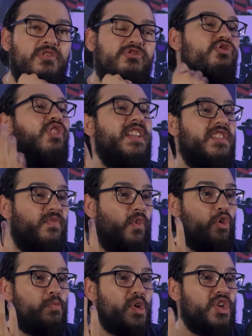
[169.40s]

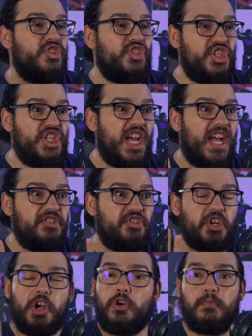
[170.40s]
Transformers, G.I.
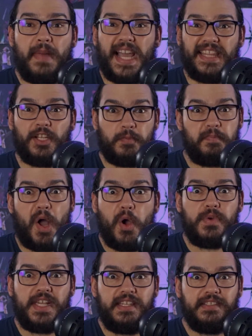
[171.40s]
Joe, My Little
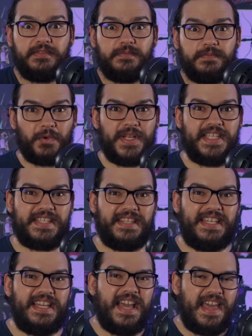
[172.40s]
Pony. Until
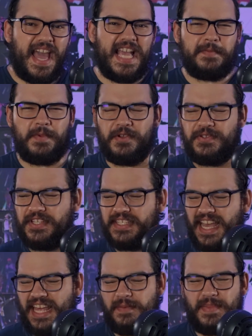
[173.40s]
recently, Hasbro has
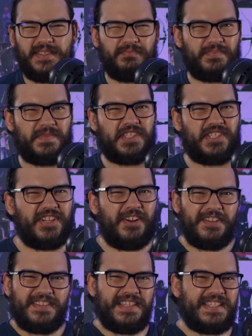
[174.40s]
just kind of been
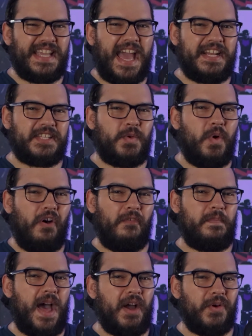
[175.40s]
skirting the status quo
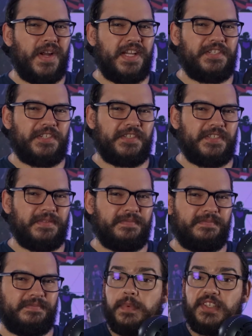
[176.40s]
of Power Rangers.
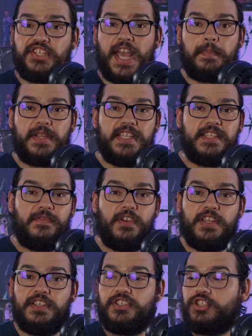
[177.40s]
Repurposed Japanese
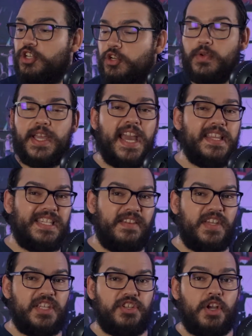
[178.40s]
footage to create
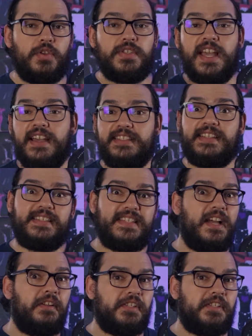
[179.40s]
TV shows, to sell